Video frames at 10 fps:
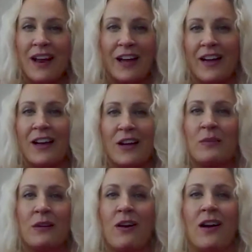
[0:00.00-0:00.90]
I could
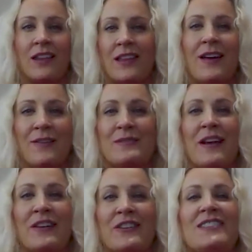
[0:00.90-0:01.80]
be wrong. I think that was
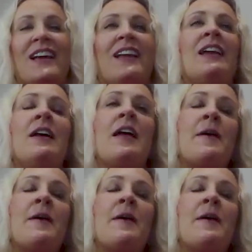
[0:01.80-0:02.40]
my understanding.